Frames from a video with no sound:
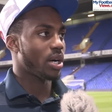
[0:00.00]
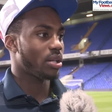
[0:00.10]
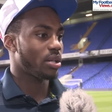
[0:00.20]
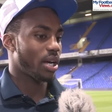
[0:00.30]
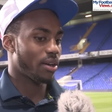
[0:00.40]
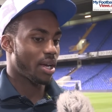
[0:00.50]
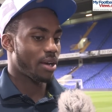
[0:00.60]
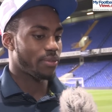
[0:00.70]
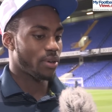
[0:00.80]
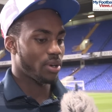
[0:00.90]
well. I,
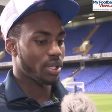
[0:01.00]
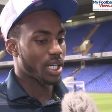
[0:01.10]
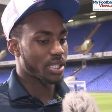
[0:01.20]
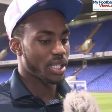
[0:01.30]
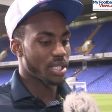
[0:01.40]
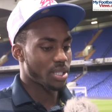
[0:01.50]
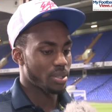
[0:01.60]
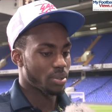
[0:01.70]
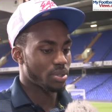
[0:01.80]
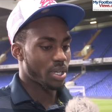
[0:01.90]
I thought last
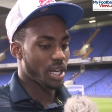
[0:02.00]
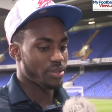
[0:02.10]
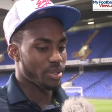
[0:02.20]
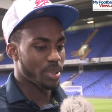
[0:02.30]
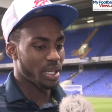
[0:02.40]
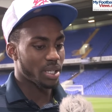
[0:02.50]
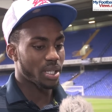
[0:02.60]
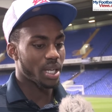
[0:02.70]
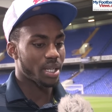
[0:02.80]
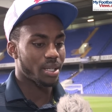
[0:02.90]
season under AVB,
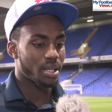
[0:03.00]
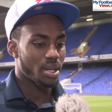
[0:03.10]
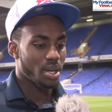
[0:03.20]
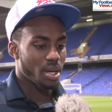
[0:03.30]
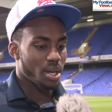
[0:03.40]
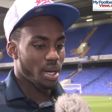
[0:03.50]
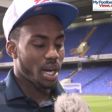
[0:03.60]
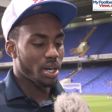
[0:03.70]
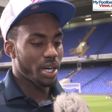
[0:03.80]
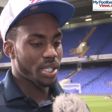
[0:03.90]
and then
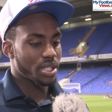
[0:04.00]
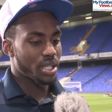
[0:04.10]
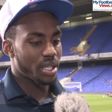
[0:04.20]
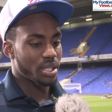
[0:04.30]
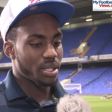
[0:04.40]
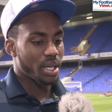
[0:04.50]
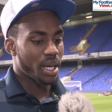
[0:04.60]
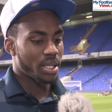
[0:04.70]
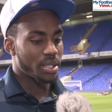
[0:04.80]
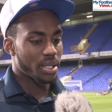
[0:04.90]
I got injured,
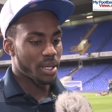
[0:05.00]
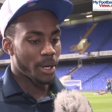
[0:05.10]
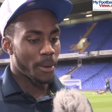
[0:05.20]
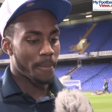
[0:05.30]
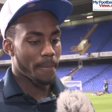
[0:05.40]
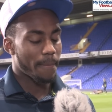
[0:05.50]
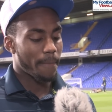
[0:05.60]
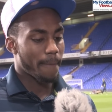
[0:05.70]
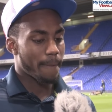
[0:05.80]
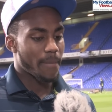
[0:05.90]
and um,
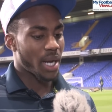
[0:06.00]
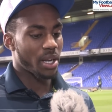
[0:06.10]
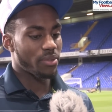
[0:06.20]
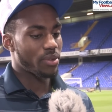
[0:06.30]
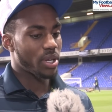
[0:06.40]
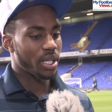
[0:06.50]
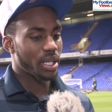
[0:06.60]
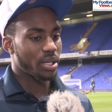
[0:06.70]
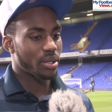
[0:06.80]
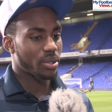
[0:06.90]
I never
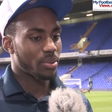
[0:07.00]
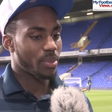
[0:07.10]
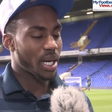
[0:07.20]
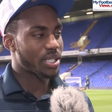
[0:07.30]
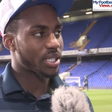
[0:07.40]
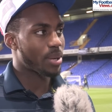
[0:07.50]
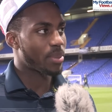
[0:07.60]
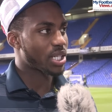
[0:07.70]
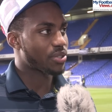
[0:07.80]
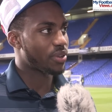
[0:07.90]
really managed to get
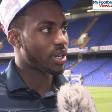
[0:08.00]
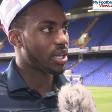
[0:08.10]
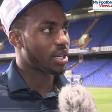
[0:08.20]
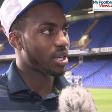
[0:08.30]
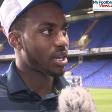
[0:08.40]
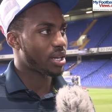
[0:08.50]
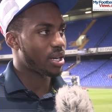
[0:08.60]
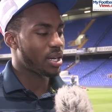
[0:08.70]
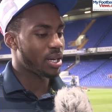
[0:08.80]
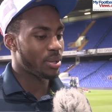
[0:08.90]
match fit
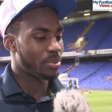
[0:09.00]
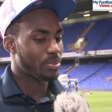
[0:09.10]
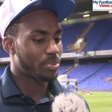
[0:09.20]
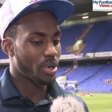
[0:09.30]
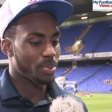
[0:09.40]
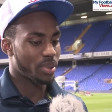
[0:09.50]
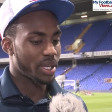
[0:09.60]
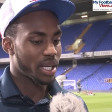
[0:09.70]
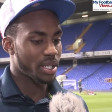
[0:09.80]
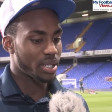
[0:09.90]
um,
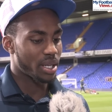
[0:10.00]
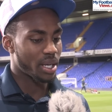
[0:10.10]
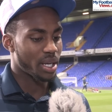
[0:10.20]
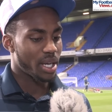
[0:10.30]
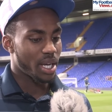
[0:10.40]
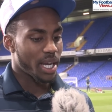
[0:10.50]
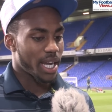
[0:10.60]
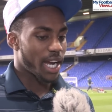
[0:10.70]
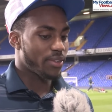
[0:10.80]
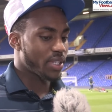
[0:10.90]
properly. And uh,
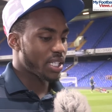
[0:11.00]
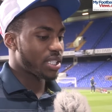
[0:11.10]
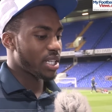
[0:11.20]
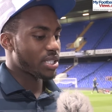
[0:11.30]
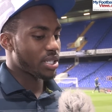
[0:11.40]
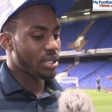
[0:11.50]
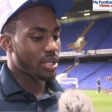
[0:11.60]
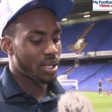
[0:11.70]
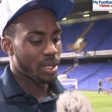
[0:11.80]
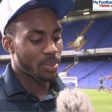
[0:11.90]
even this season,
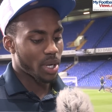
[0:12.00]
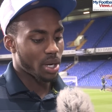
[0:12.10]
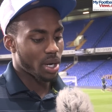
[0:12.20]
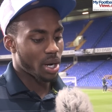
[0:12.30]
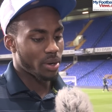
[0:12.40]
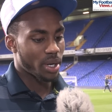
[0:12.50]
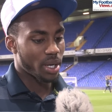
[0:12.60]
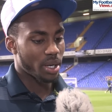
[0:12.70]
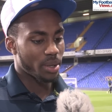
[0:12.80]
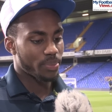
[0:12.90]
um, our, our
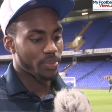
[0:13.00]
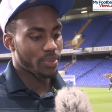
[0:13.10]
uh,